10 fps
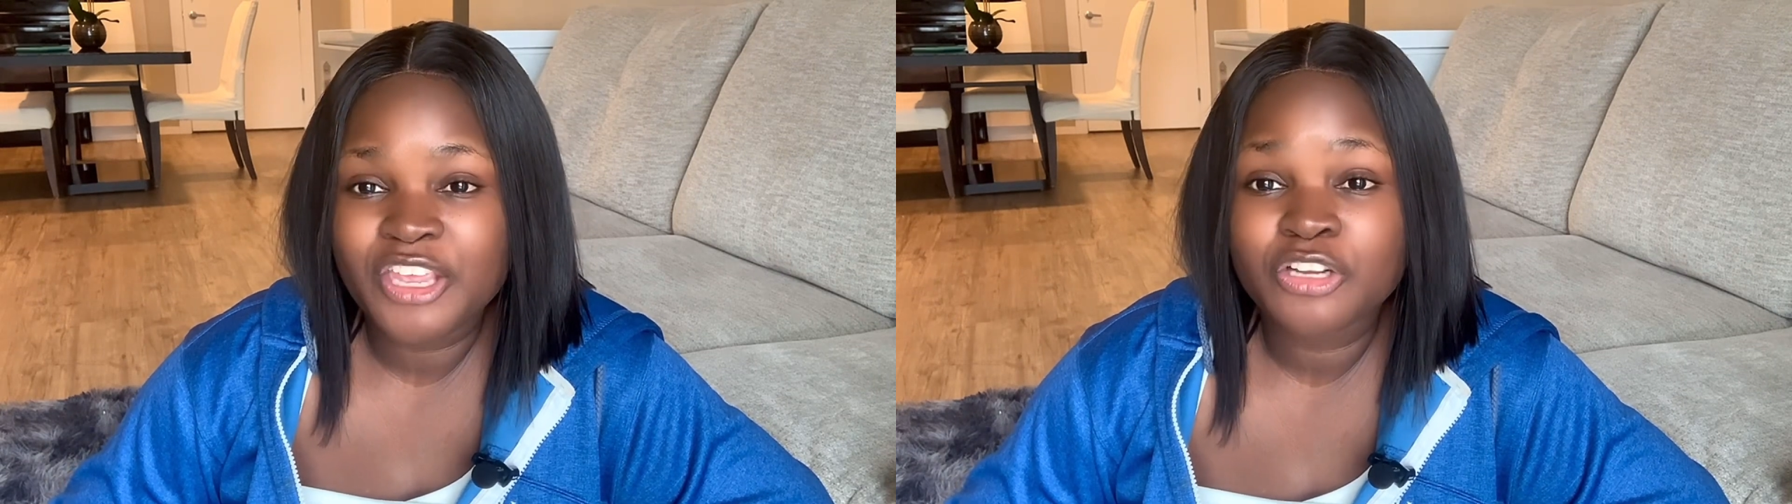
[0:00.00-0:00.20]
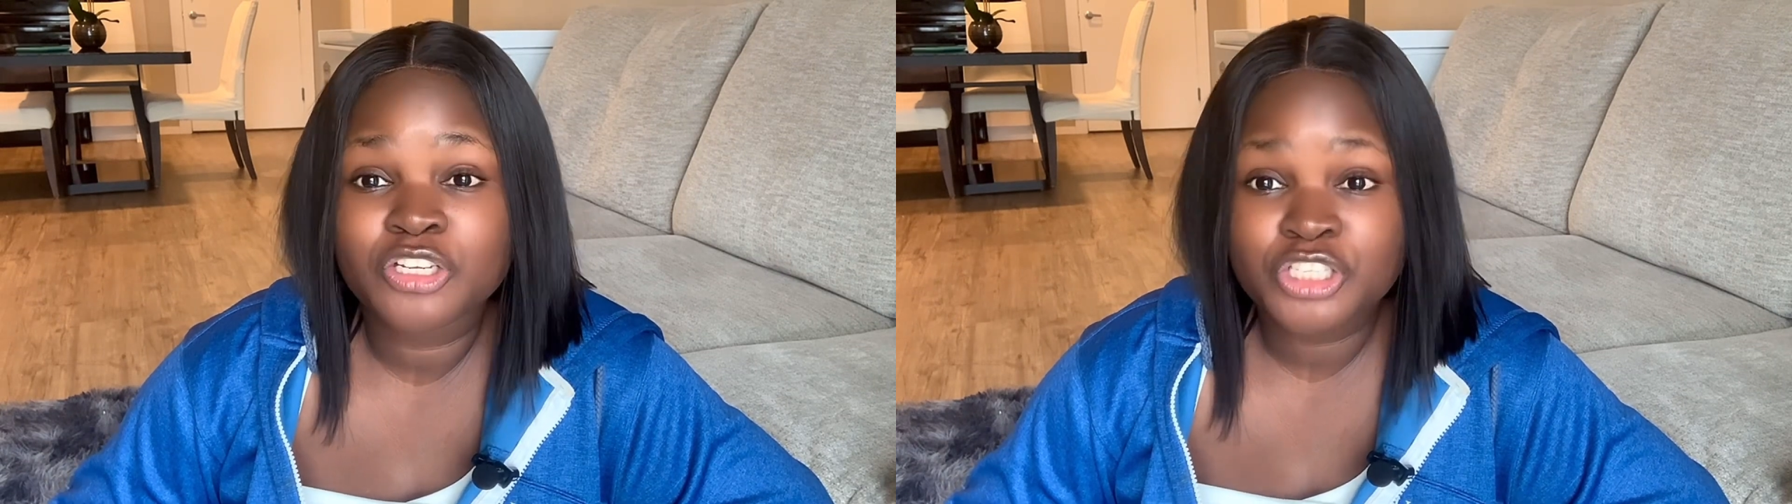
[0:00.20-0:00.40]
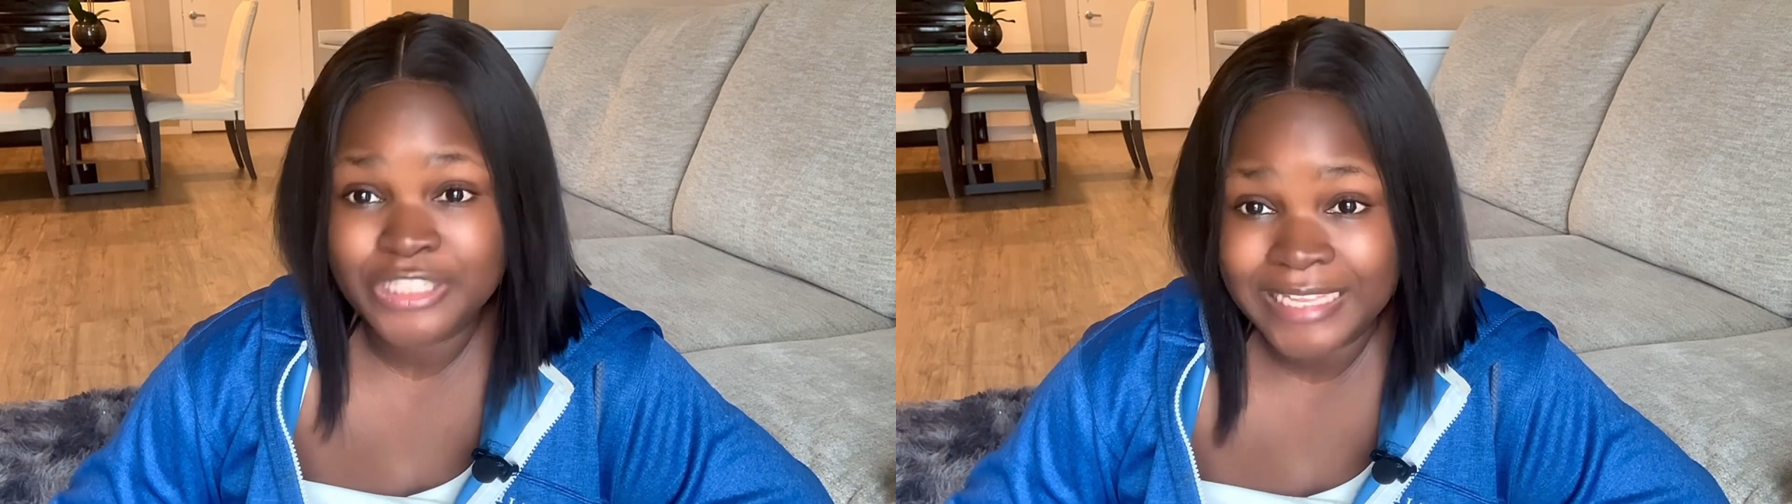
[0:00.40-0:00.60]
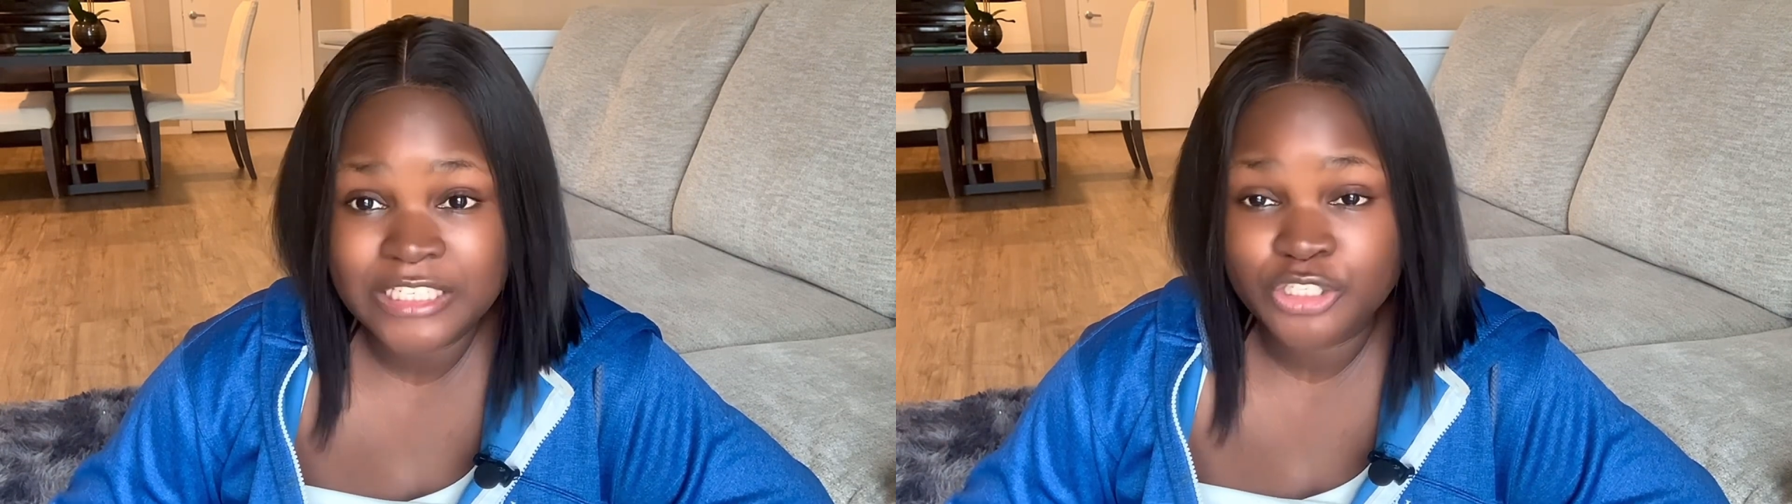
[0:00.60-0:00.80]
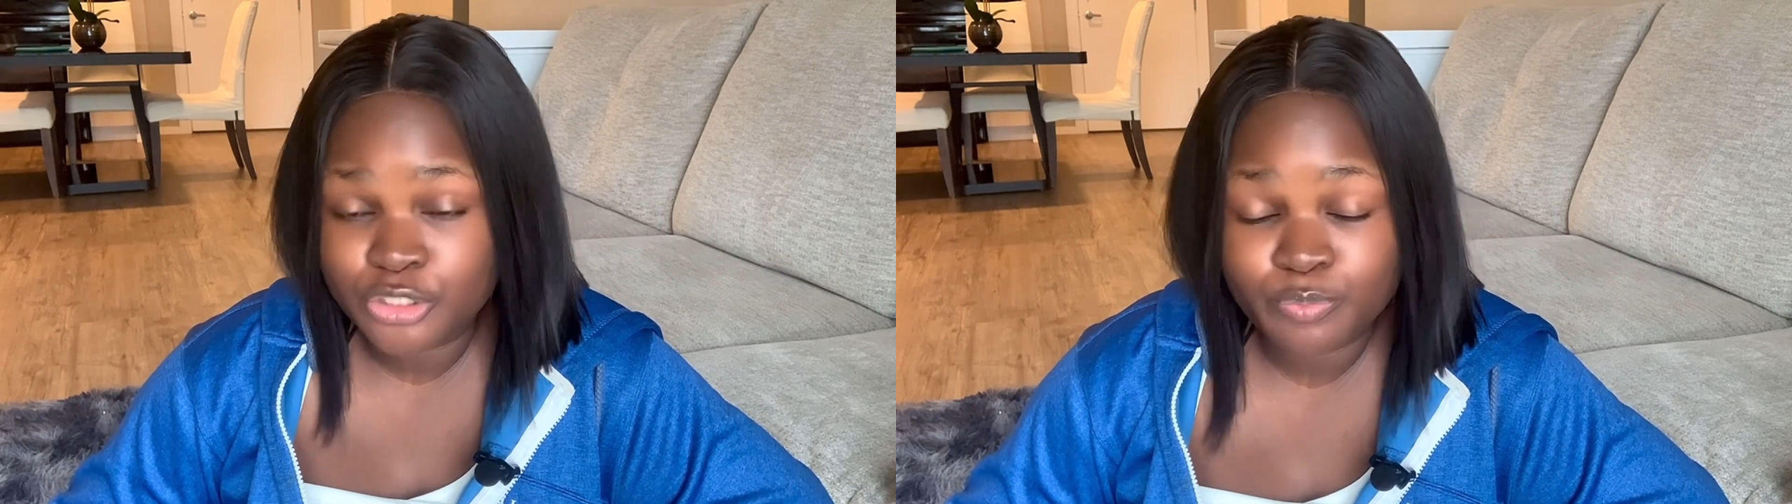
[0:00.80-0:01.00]
you're just
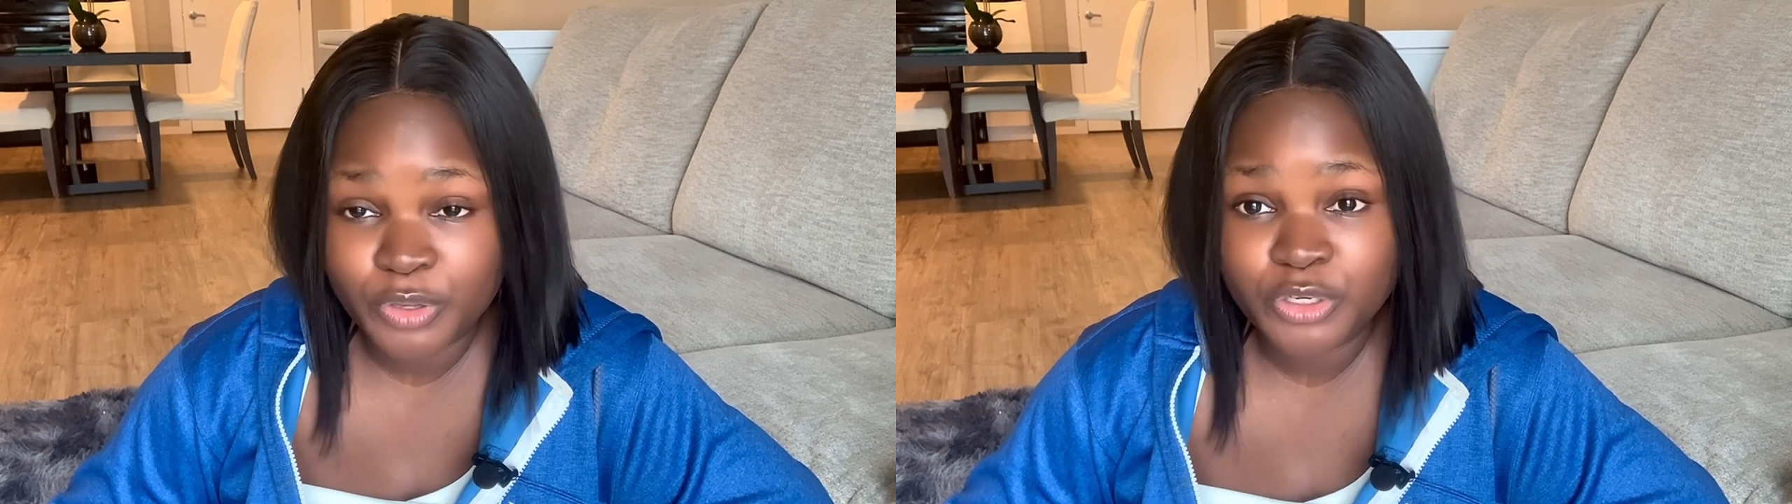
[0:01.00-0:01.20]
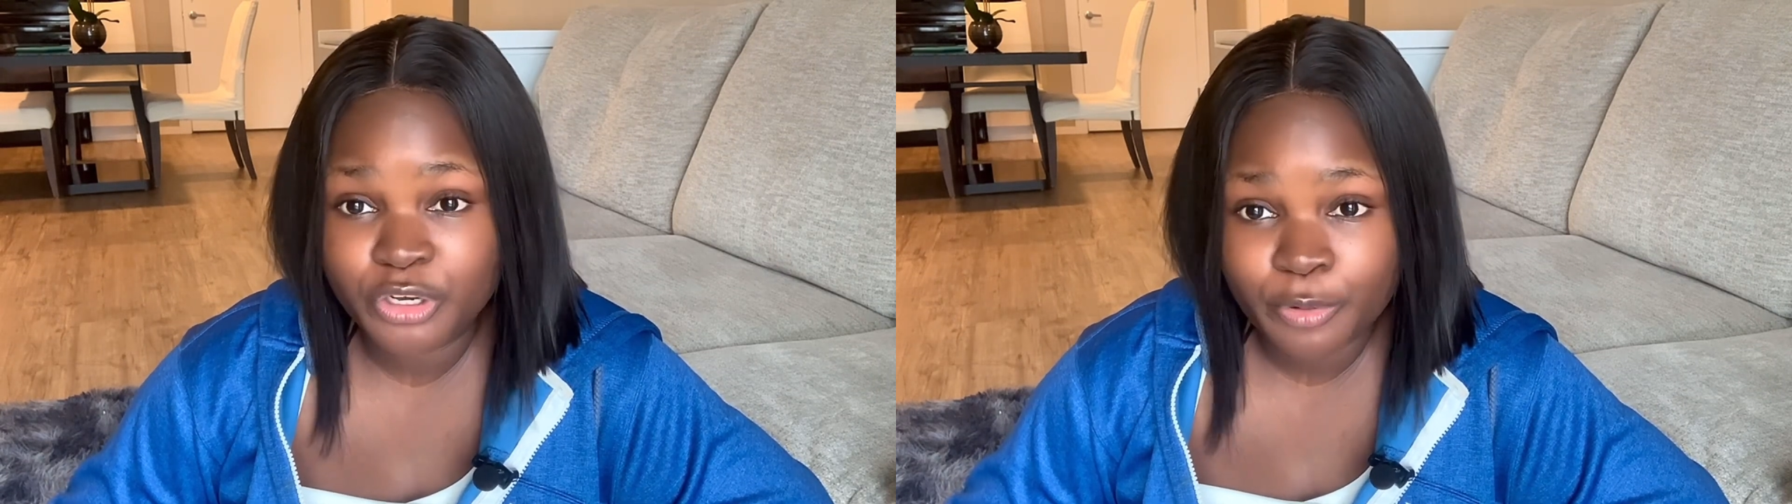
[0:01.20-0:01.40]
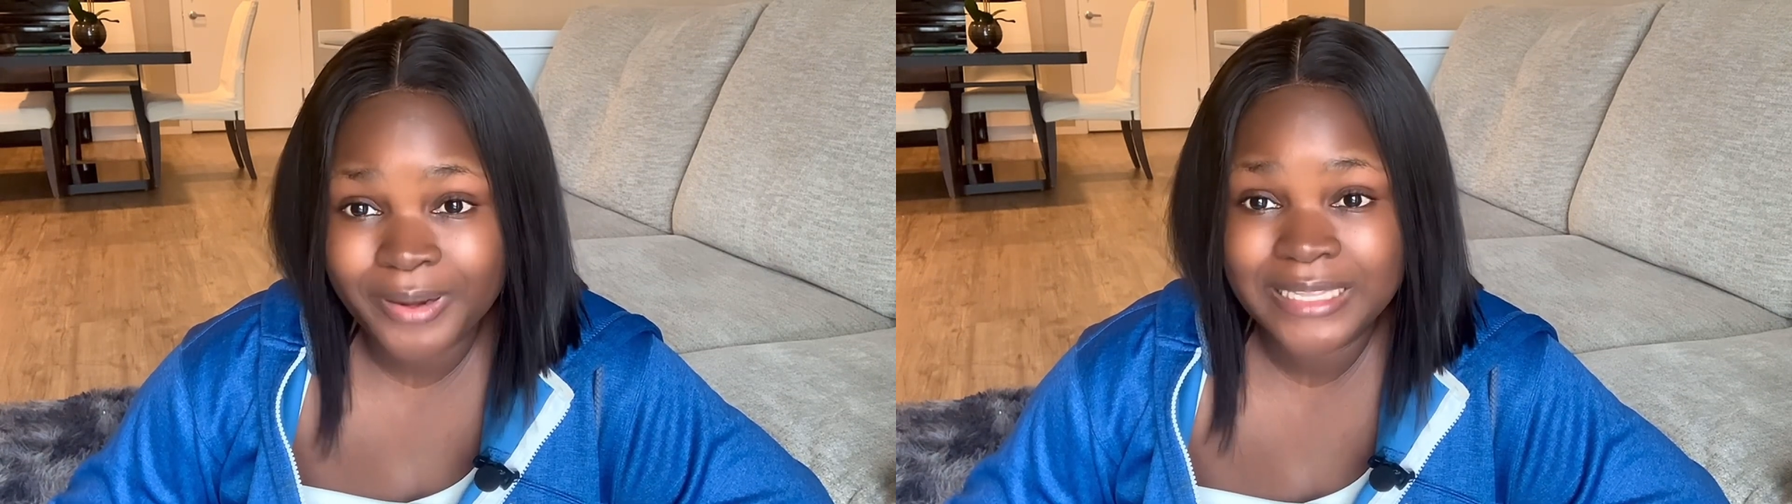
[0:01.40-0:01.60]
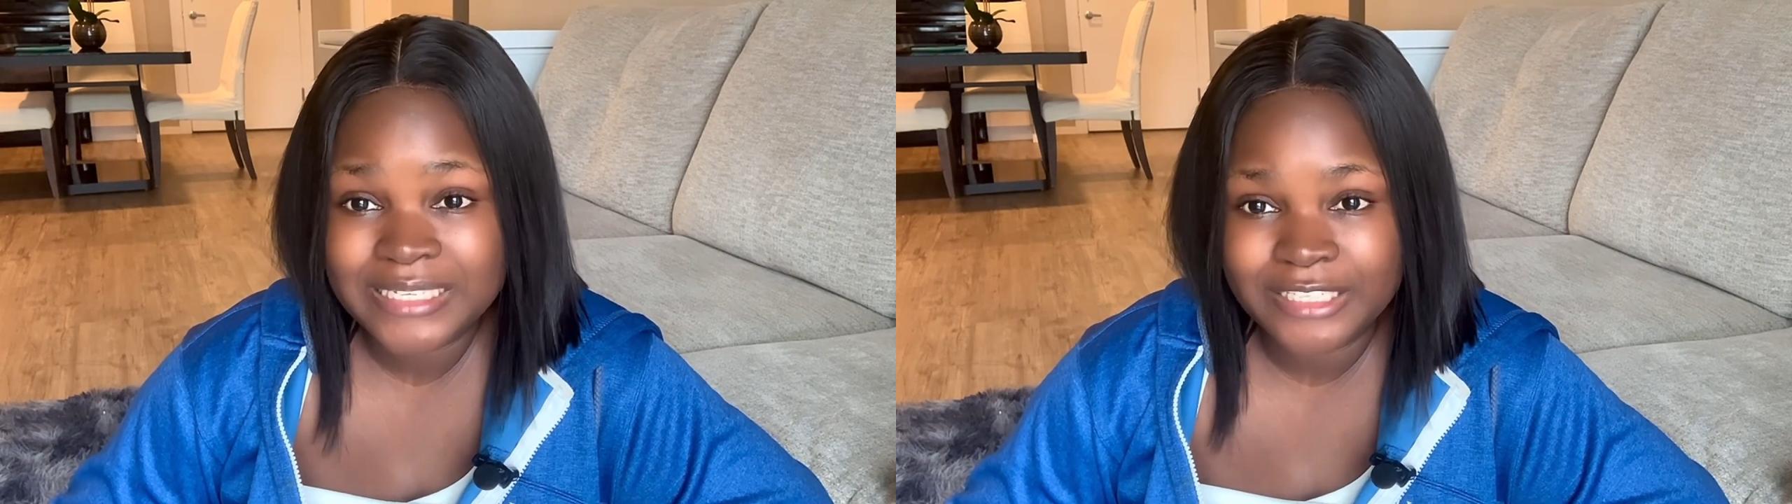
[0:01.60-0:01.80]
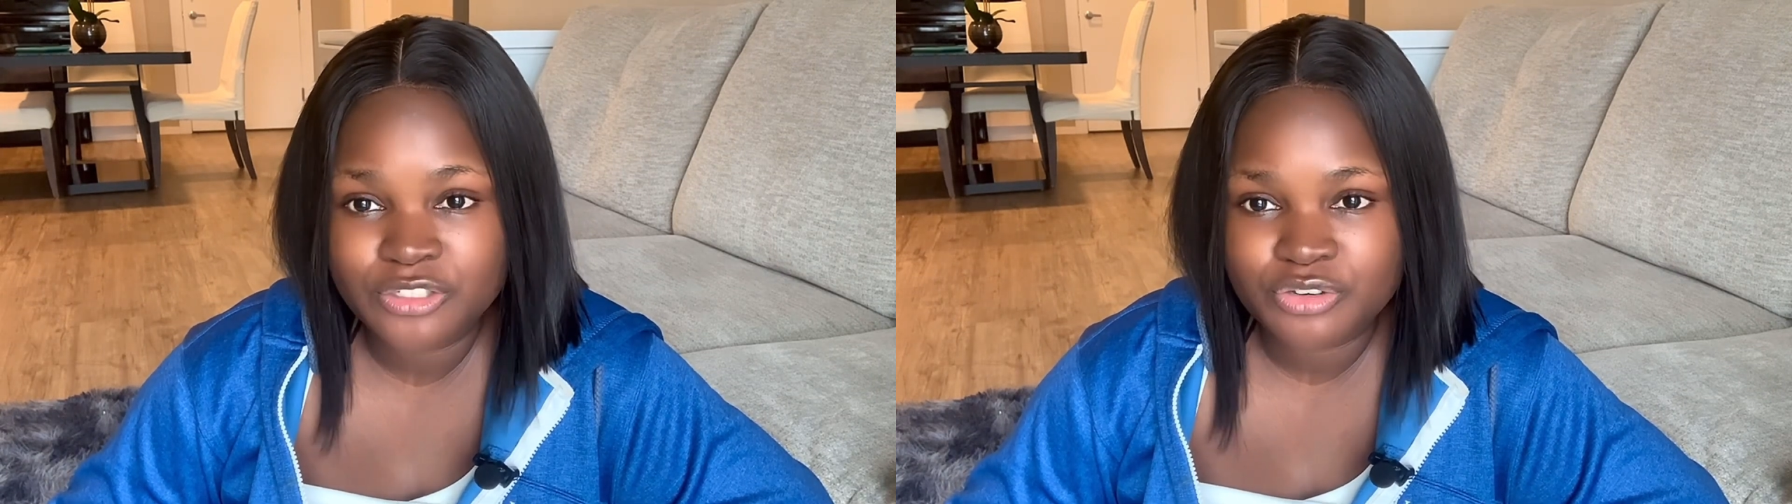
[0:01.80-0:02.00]
starting to build your
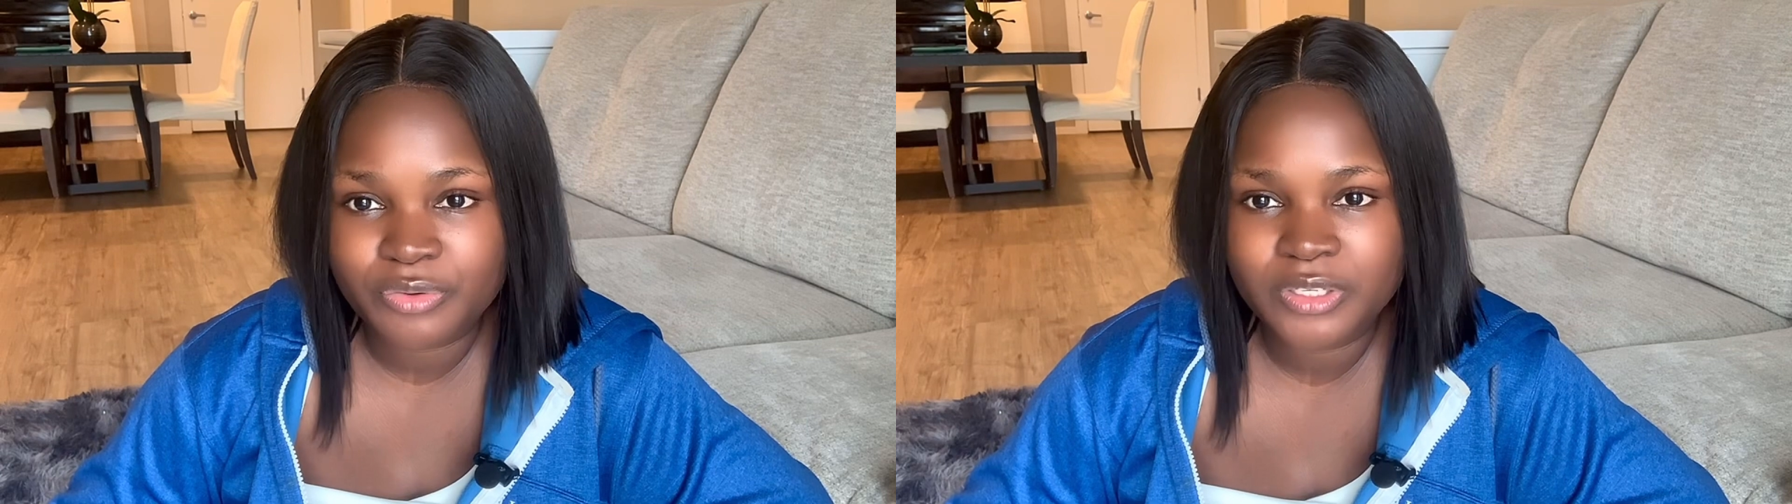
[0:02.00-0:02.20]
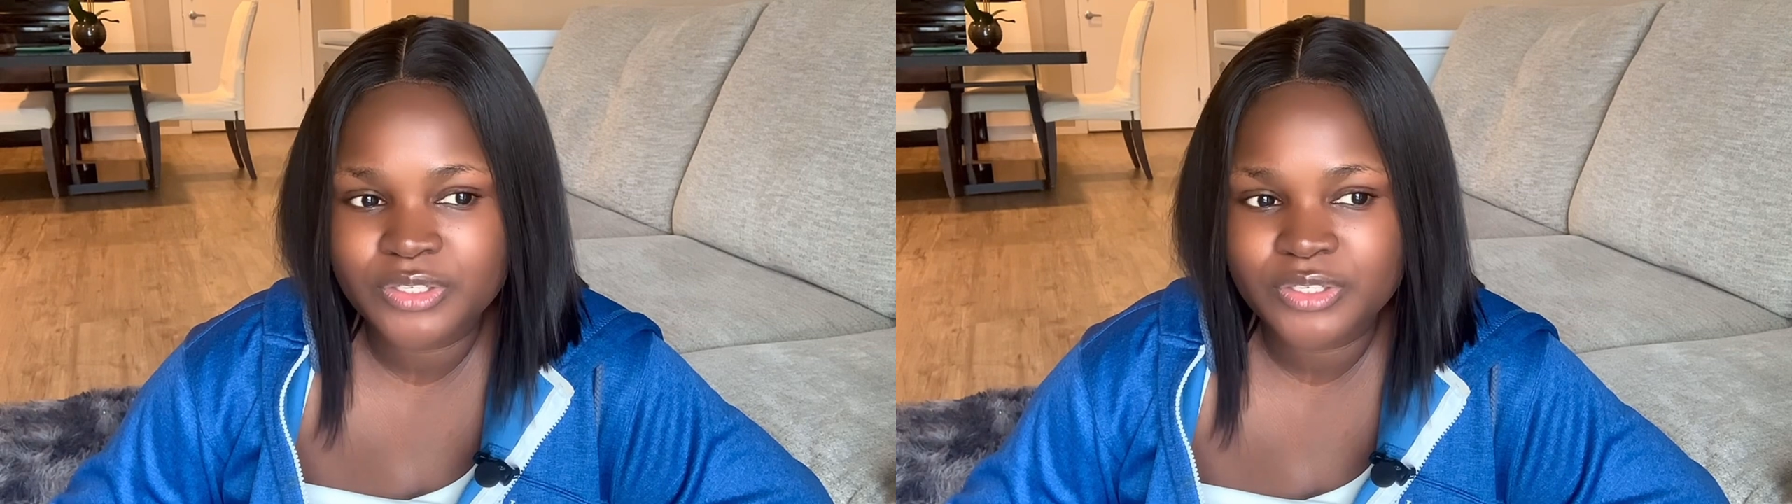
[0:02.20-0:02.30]
credit history.